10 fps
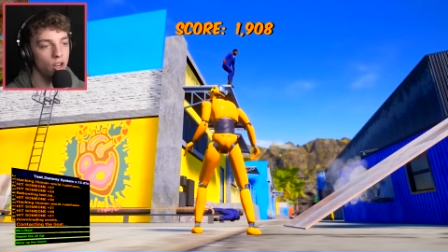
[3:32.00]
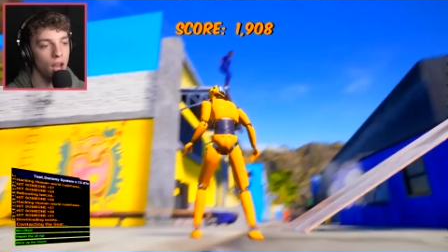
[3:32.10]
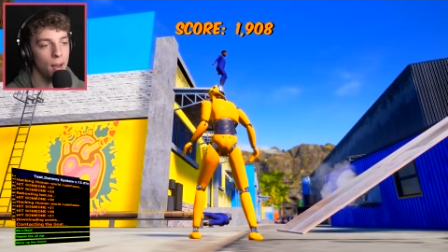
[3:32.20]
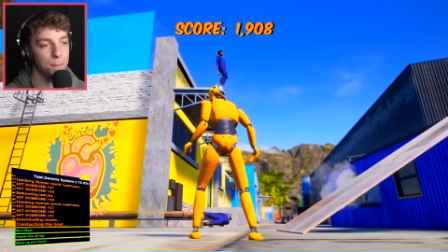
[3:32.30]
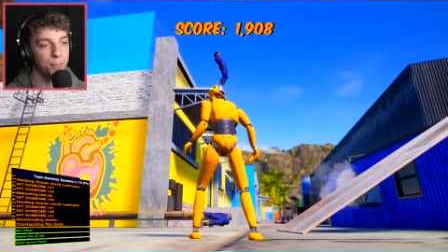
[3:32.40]

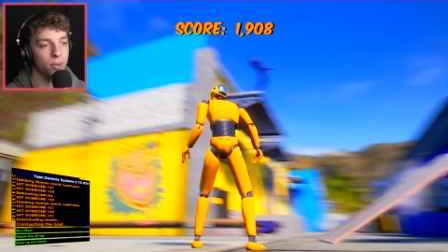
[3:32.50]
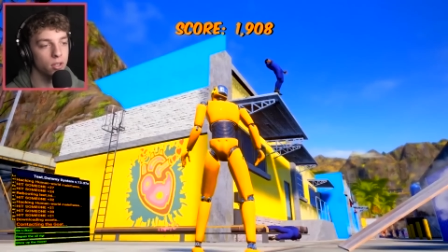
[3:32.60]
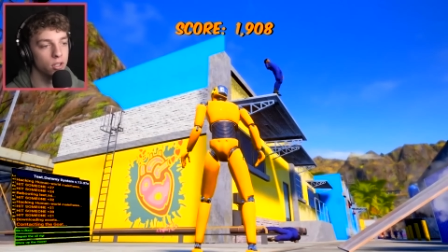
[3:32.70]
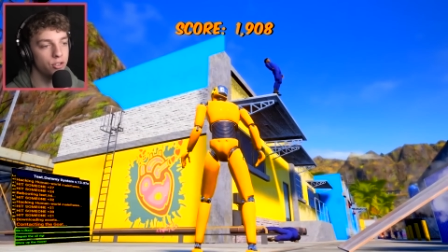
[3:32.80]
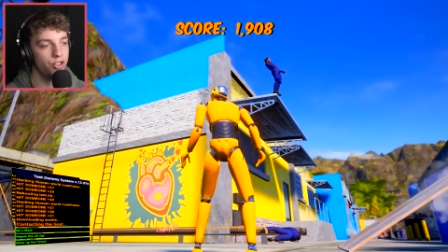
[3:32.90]
Jump!
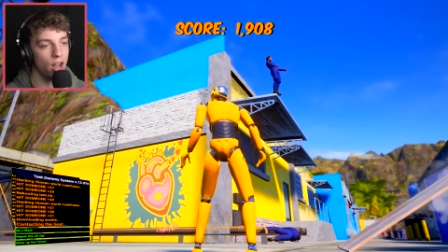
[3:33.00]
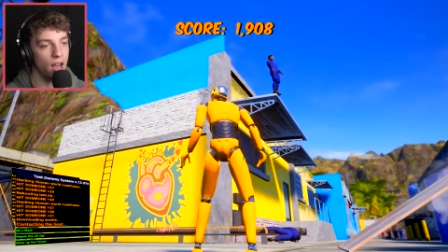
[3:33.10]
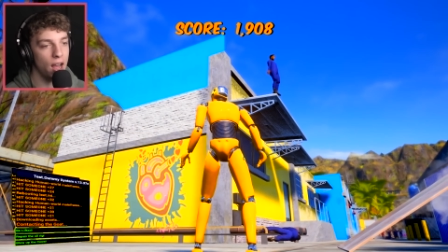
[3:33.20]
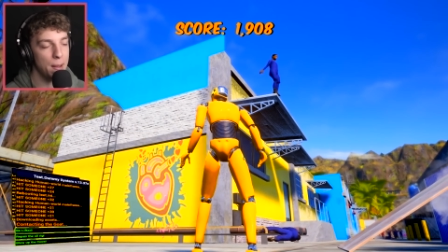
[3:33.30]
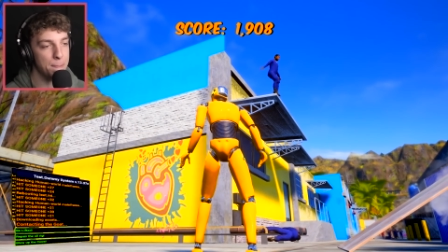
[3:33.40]

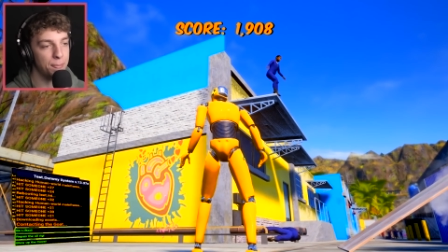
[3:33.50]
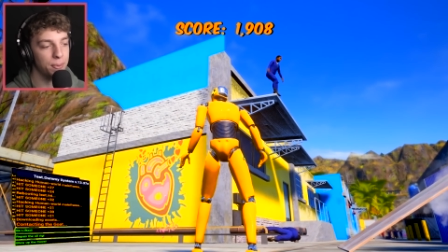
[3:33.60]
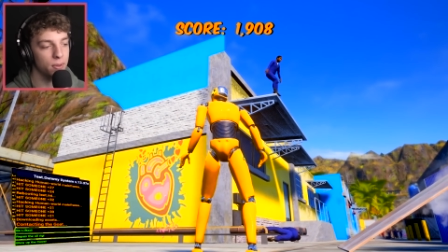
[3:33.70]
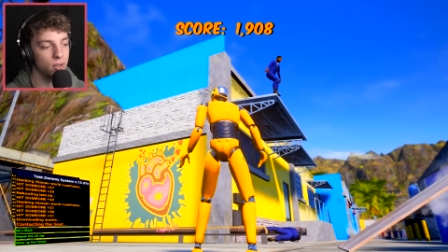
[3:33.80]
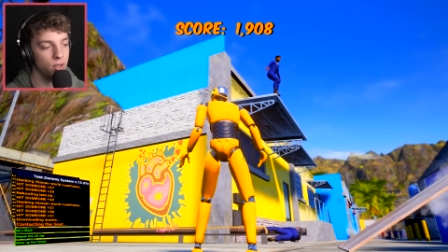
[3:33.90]
Jump!
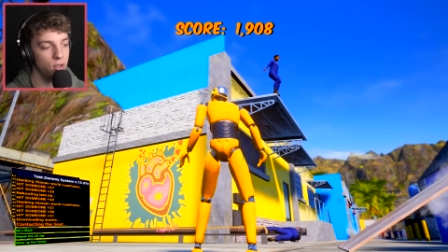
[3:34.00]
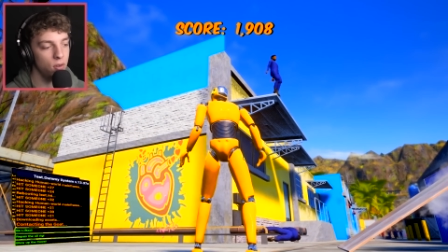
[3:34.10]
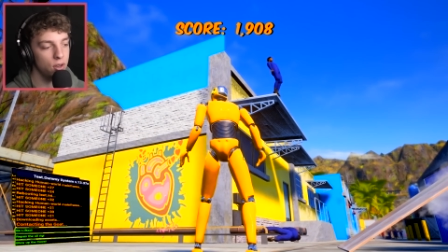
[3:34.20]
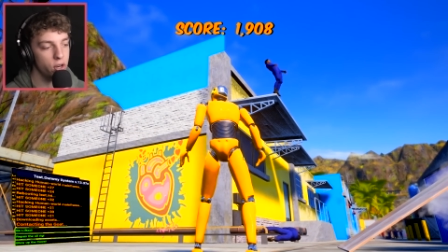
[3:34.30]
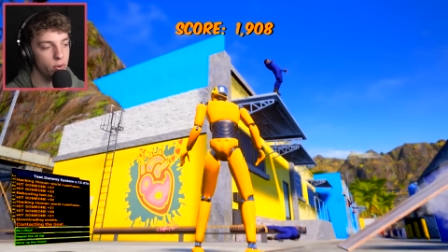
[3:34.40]
You
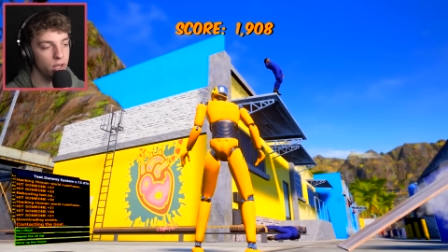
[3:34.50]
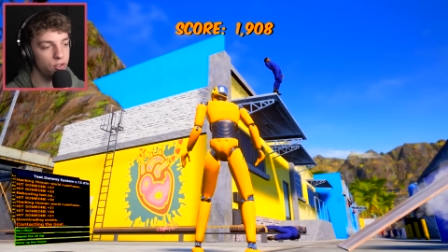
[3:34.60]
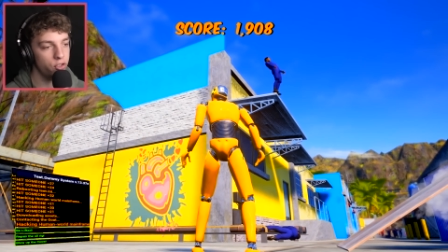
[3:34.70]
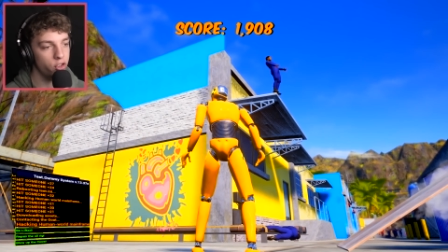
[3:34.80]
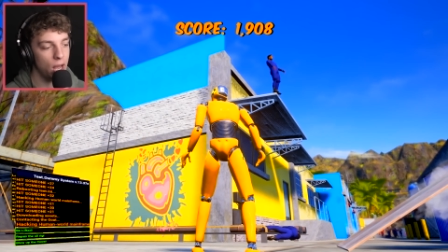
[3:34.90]
can do it.
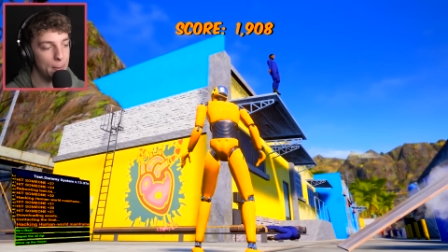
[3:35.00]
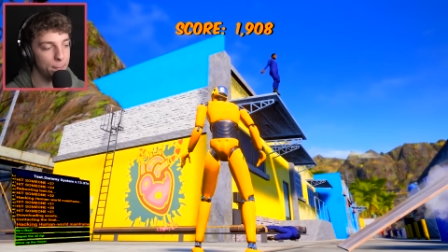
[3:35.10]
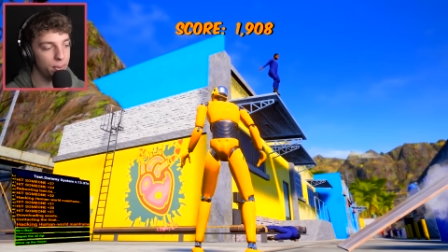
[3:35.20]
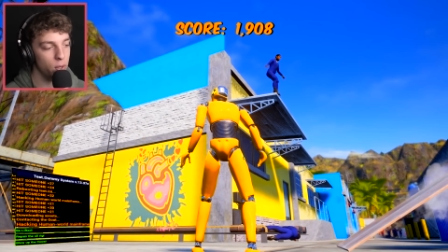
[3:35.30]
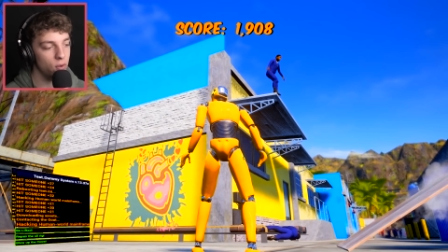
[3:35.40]
Just
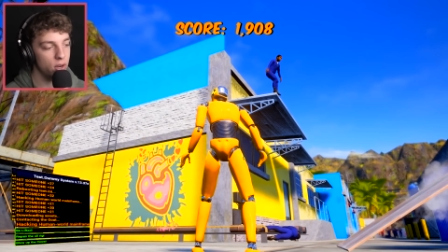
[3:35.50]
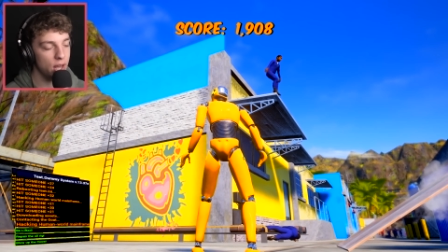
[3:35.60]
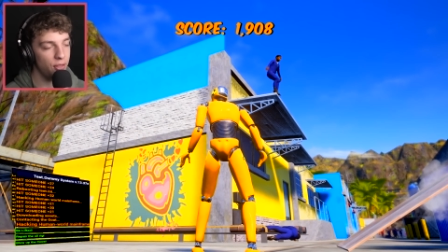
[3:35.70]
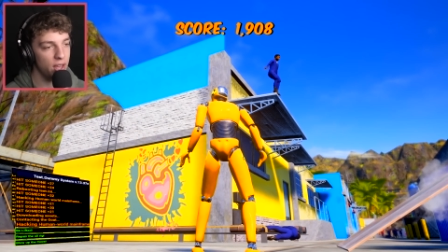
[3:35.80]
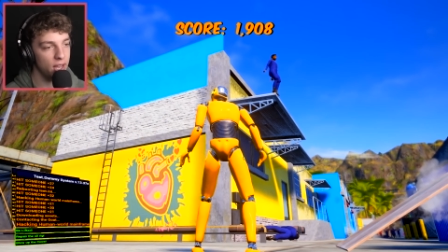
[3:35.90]
jump. You've got
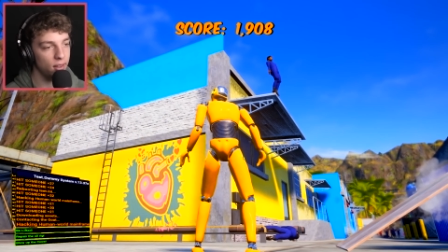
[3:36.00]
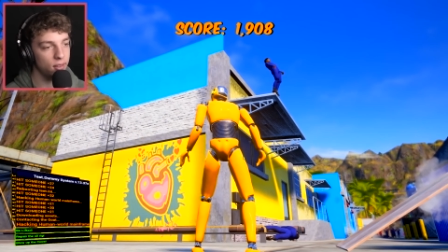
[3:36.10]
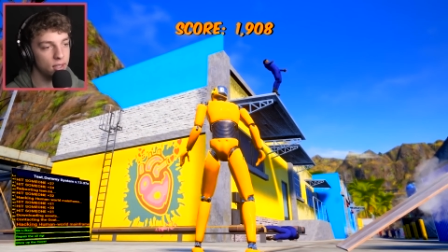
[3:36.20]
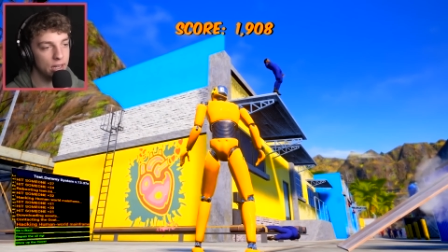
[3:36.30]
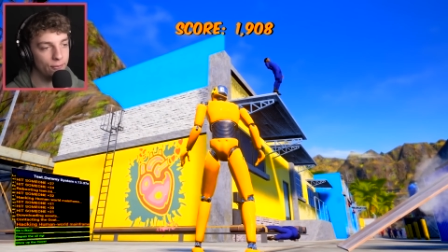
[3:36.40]
nothing
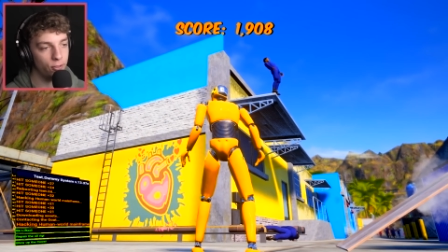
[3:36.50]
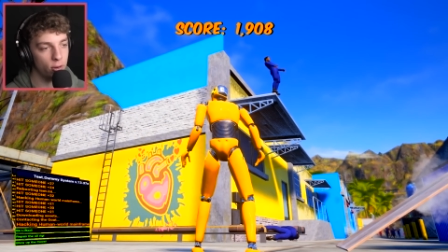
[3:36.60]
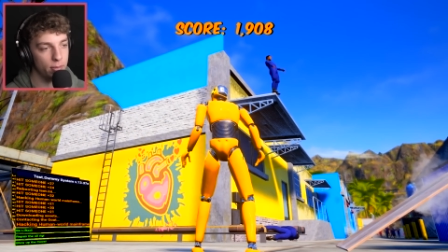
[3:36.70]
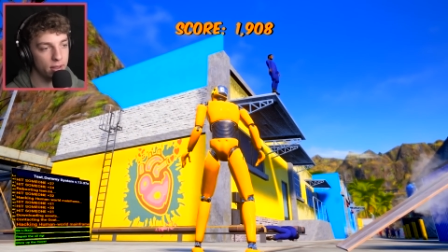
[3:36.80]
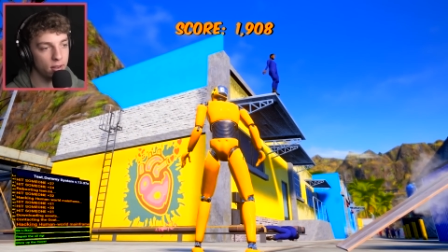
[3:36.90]
to live
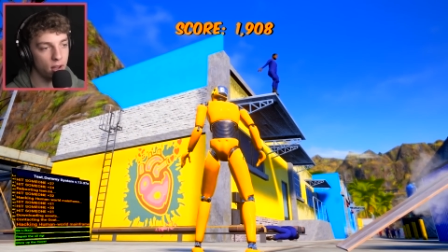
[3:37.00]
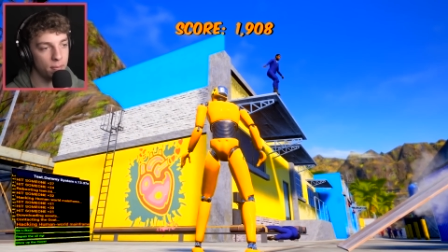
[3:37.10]
for, mister,